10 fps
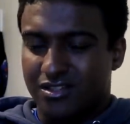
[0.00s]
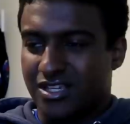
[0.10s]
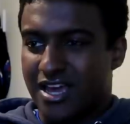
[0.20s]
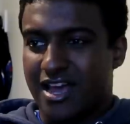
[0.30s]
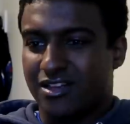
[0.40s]

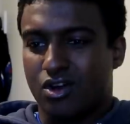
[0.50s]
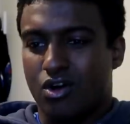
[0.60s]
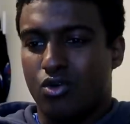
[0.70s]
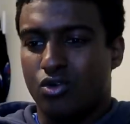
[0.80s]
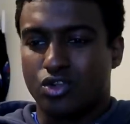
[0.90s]
Yeah,
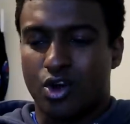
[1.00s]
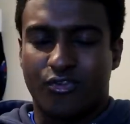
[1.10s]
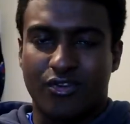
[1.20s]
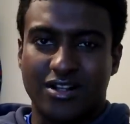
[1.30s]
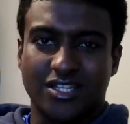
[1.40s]
got hauled
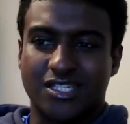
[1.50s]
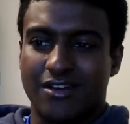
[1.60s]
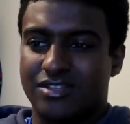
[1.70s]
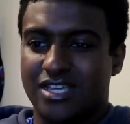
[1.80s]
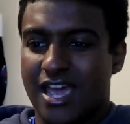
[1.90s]
off around the
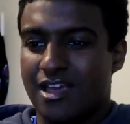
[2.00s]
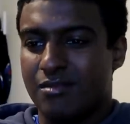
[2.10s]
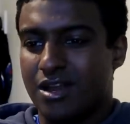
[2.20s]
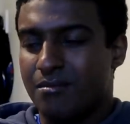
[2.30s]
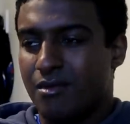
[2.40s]
70-80
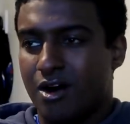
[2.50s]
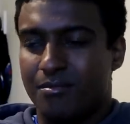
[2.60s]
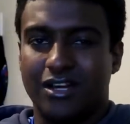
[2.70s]
minute mark,